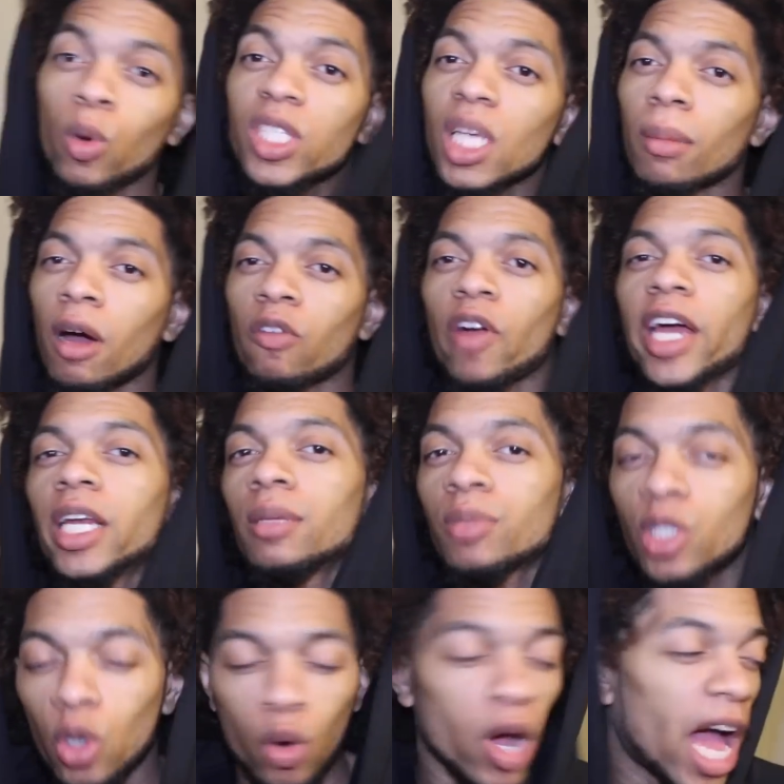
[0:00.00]
What's up, my random?
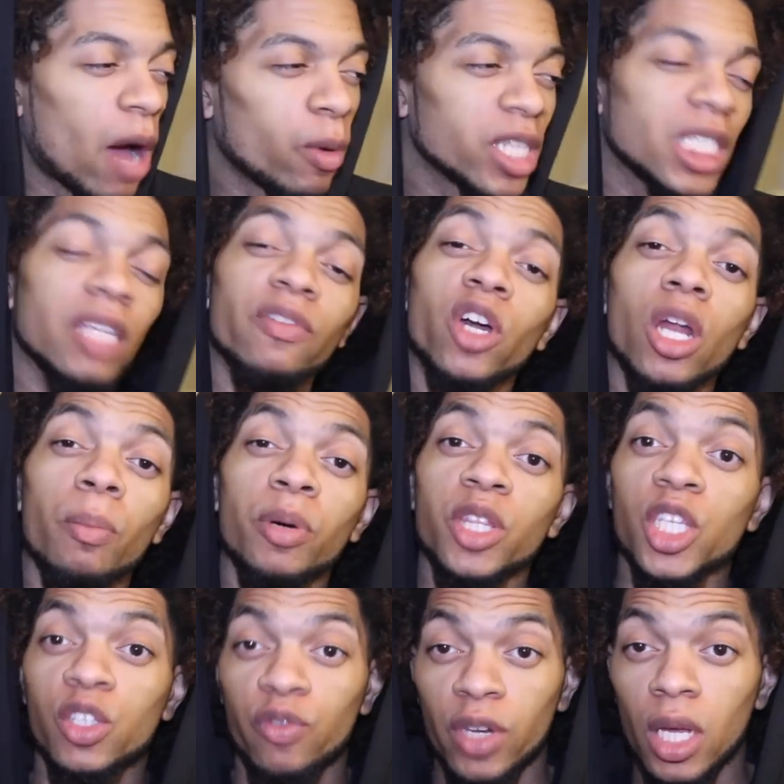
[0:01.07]
So I wasn't even gonna
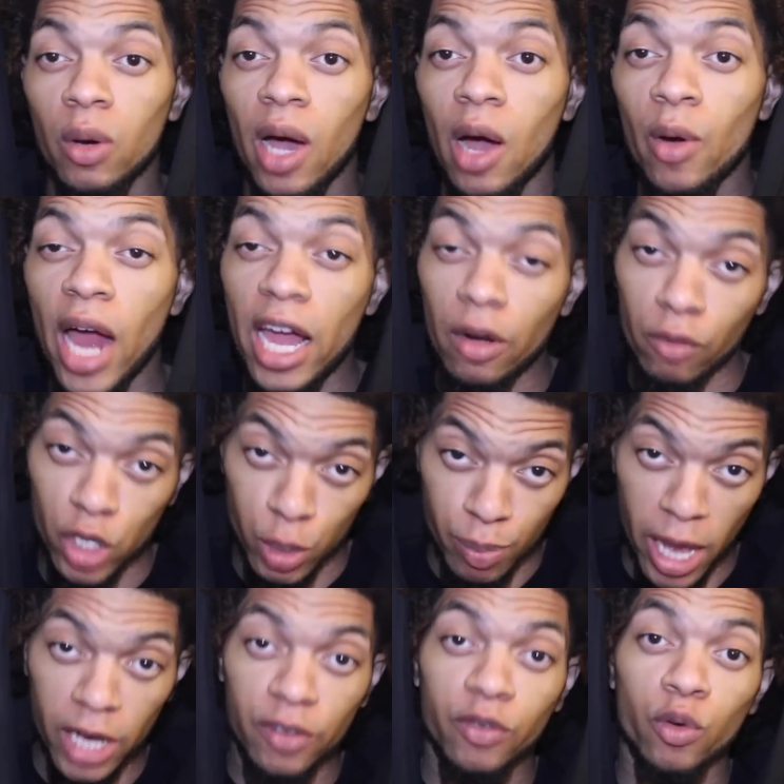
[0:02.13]
put this video out of
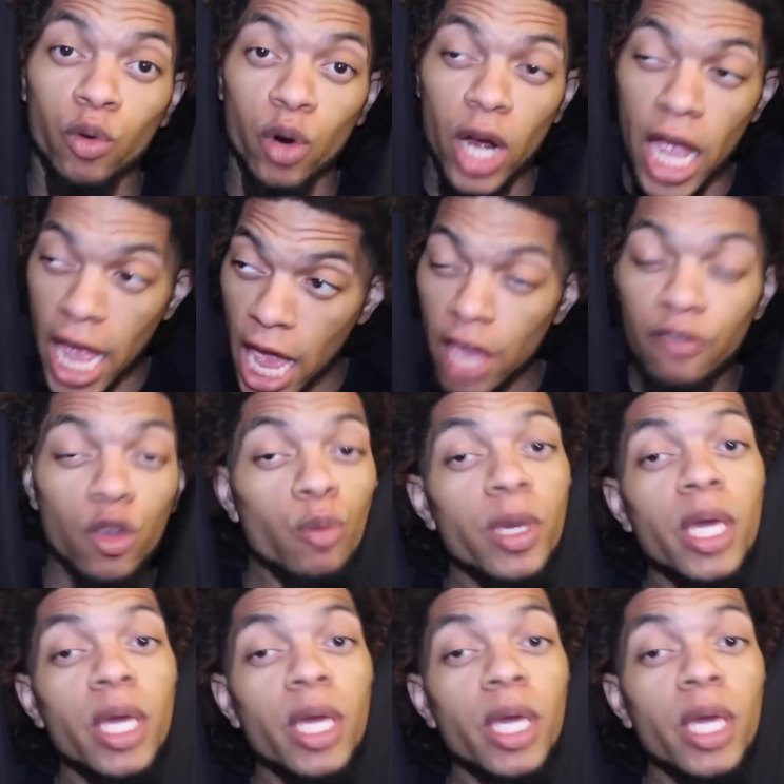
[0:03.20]
respect for a few